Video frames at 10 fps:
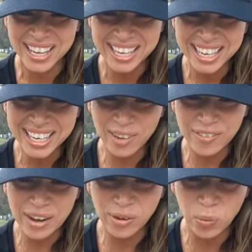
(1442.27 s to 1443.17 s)
Your
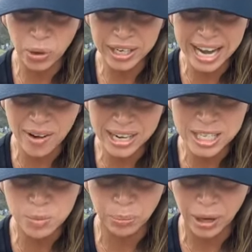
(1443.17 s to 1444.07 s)
favorite workout
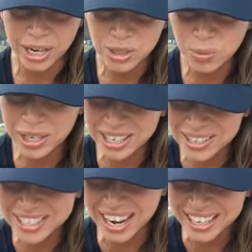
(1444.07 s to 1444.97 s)
is brunch. What are you
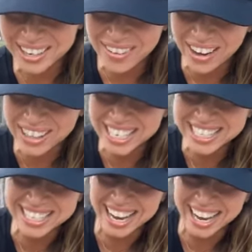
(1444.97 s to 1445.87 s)
talking about, Alicia?